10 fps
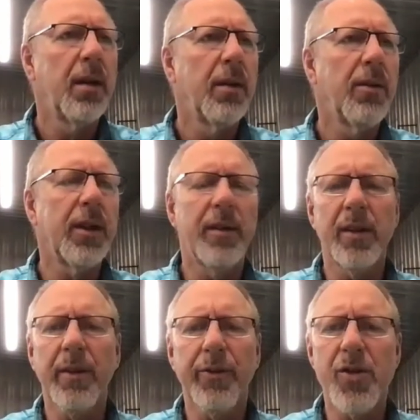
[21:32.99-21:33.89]
what, is this
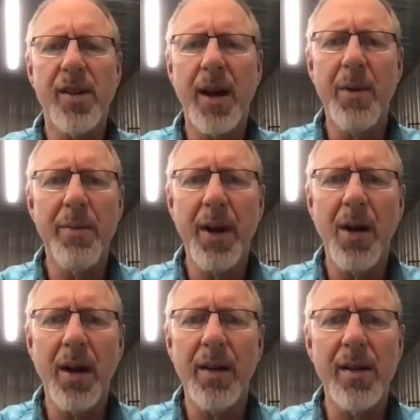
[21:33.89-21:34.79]
the first time you've been
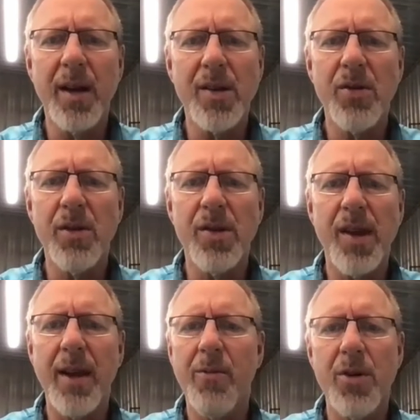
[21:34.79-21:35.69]
on an industrial
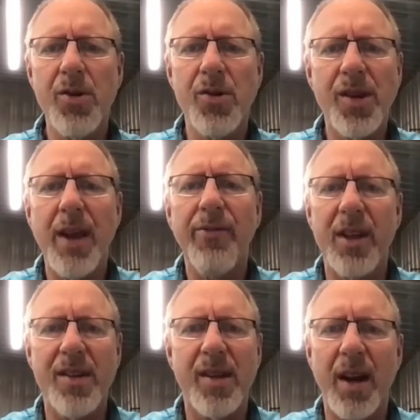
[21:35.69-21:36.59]
site? Where's your
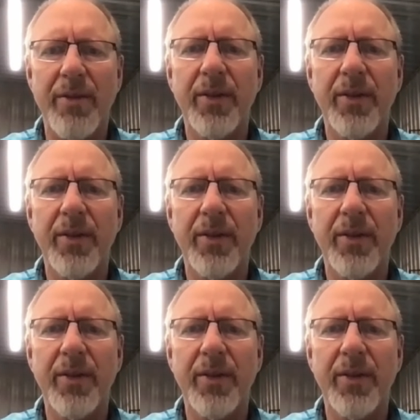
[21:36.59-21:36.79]
safety stuff?